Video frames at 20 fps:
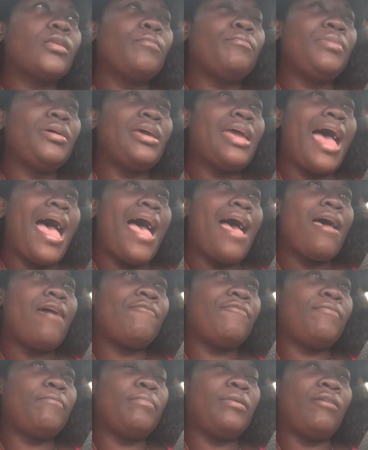But
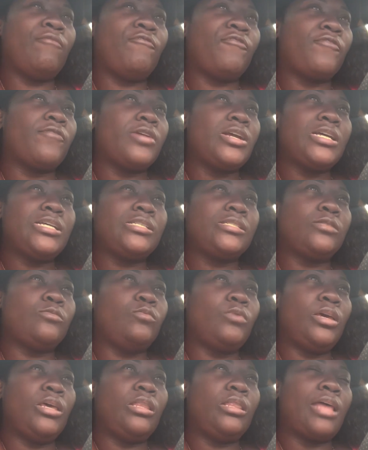I've been
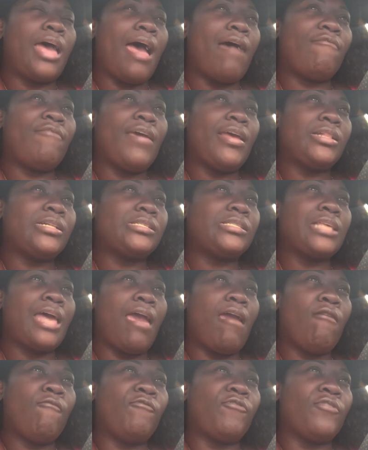I've had the
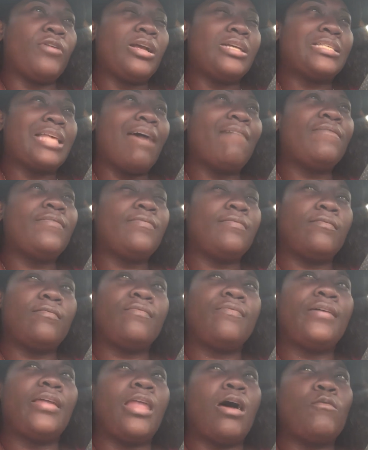same friends. I
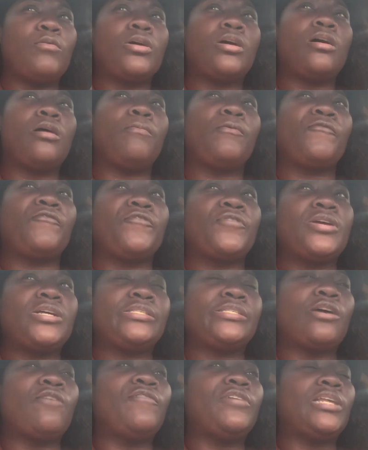fell out with a couple
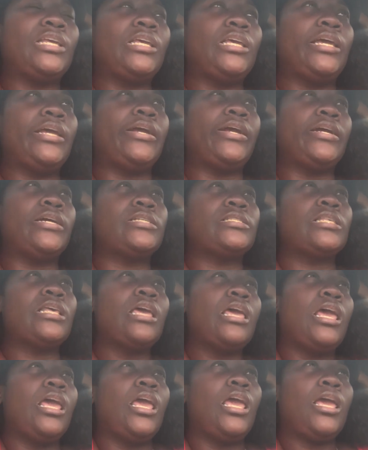friends over the years.
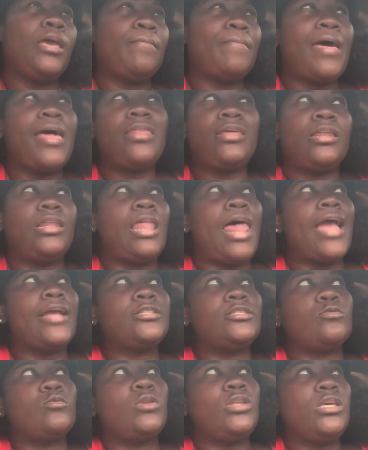In
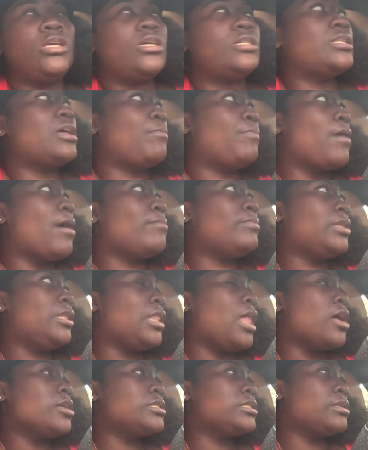like 20 years, I
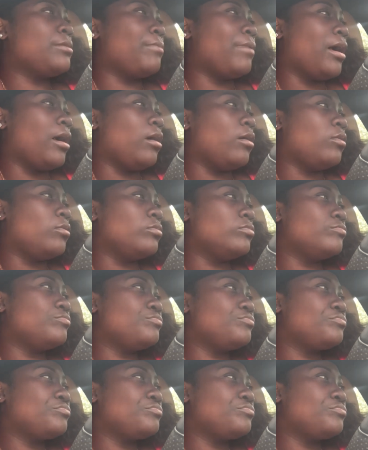probably lost about